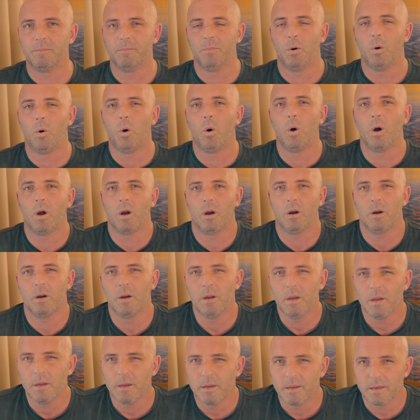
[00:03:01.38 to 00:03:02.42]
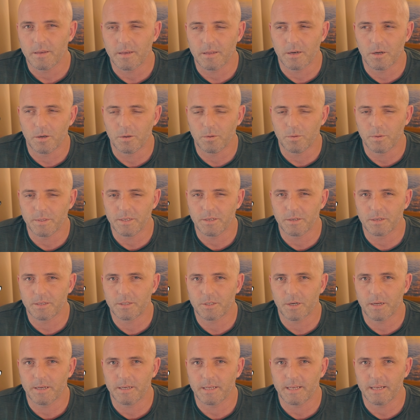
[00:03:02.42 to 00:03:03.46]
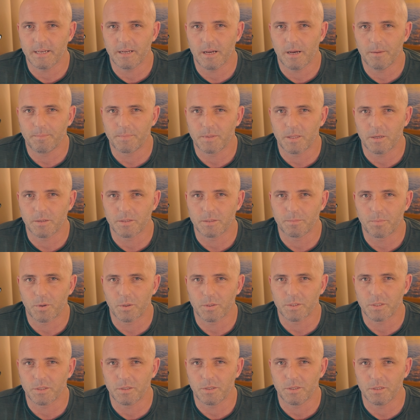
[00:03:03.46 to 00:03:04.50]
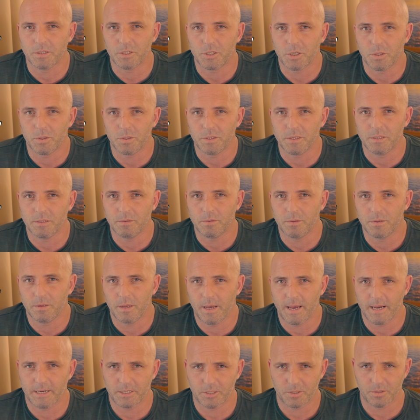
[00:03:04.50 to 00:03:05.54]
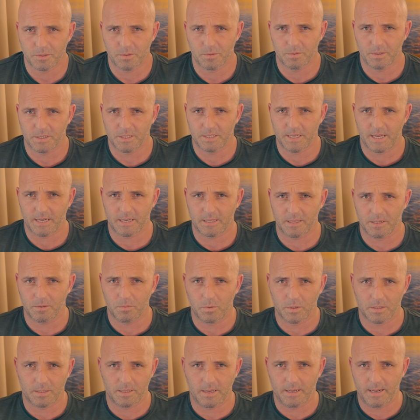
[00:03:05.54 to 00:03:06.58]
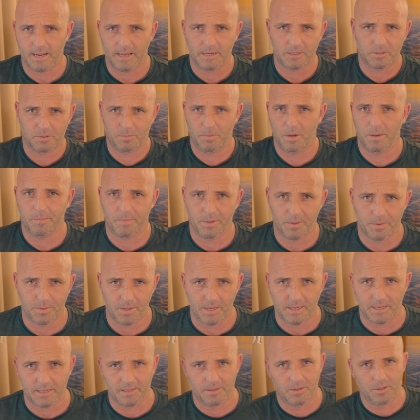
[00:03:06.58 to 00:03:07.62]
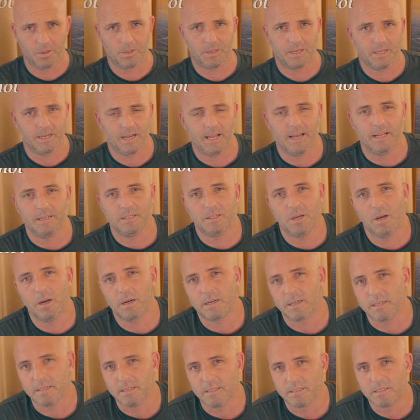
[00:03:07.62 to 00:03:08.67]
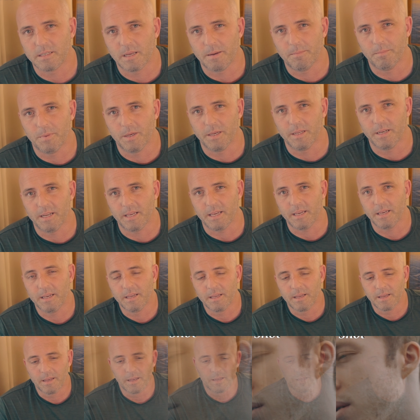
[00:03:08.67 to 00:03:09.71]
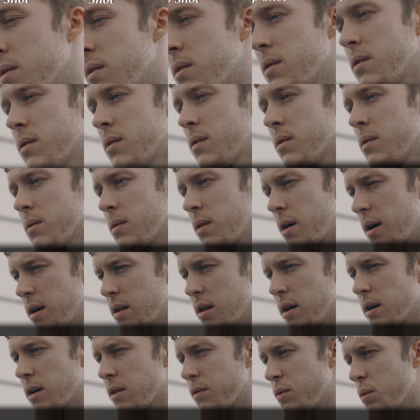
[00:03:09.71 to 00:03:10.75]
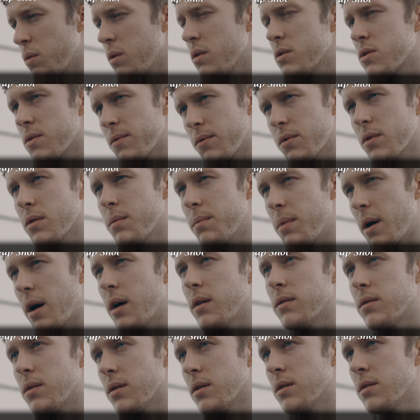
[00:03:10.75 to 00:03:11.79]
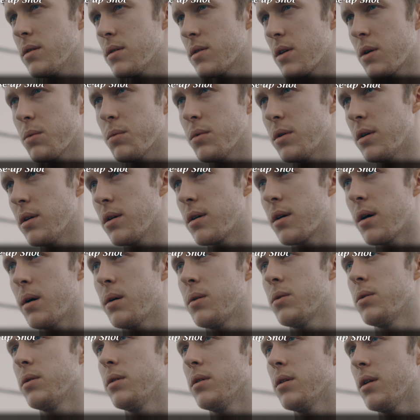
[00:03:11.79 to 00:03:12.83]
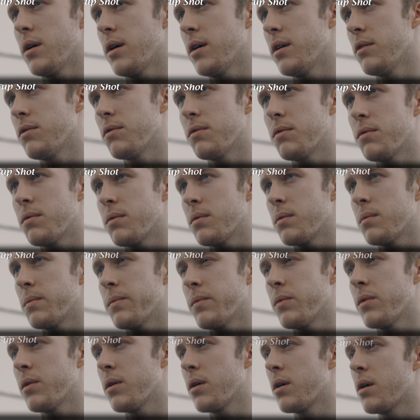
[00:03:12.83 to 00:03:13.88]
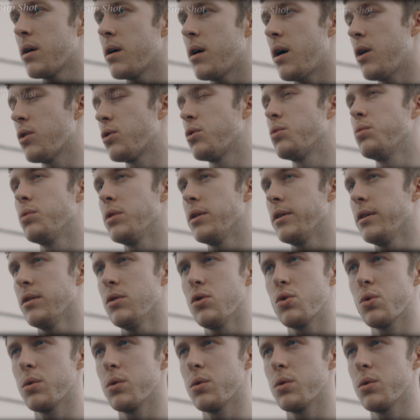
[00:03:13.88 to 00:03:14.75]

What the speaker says: more, when you're trying to get up close and personal and showing the actor exactly what that actor might be thinking, looking at, talking to somebody. Once you start getting into the close-up, the close-up is like, you see them a lot.